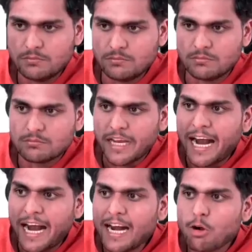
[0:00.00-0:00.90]

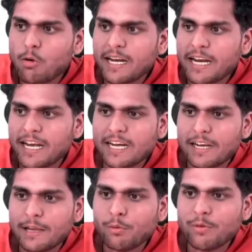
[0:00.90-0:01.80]
And over here, if
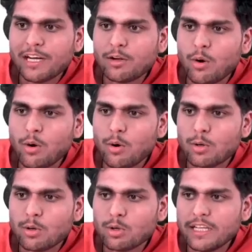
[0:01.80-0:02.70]
you will go
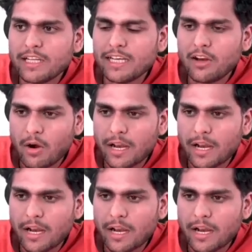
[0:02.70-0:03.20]
to the login,